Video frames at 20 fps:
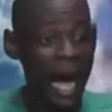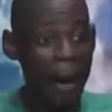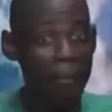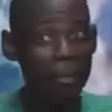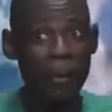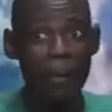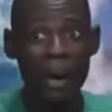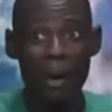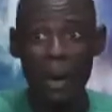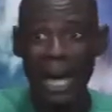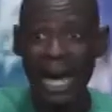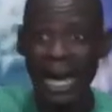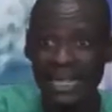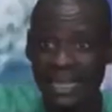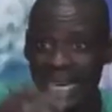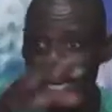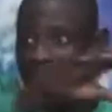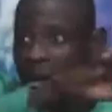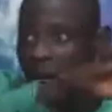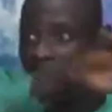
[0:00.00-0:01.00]
robber will enter
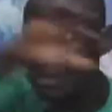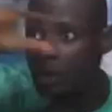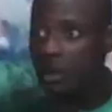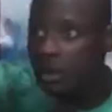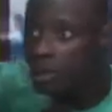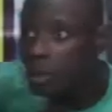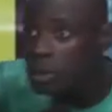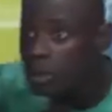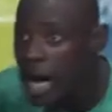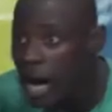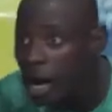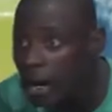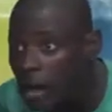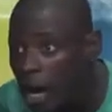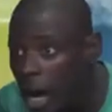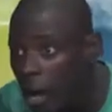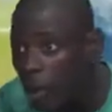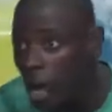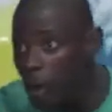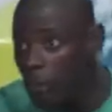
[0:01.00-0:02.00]
the house. Are
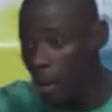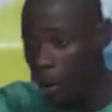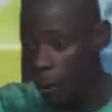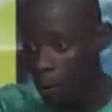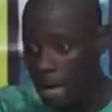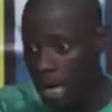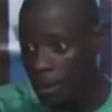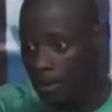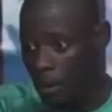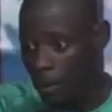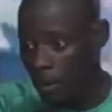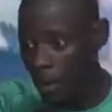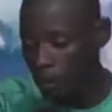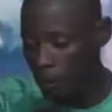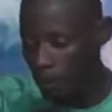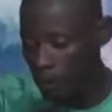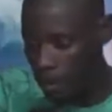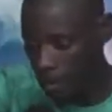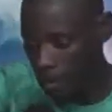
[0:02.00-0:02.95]
you a Winner's member? Please